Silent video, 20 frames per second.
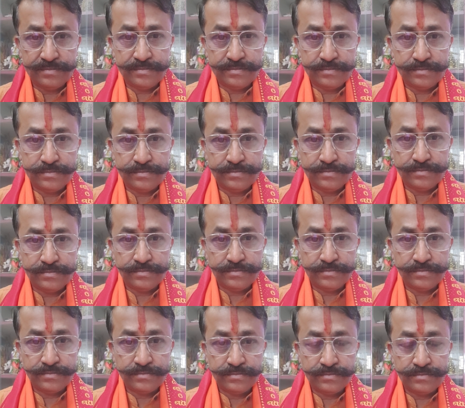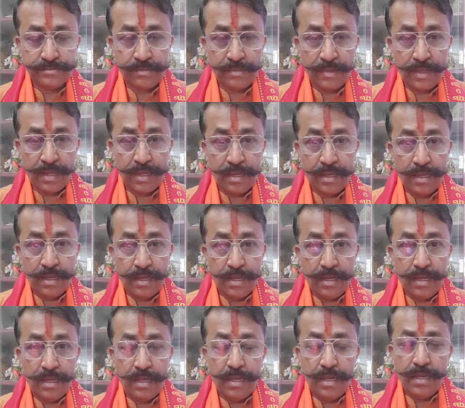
(no one is talking)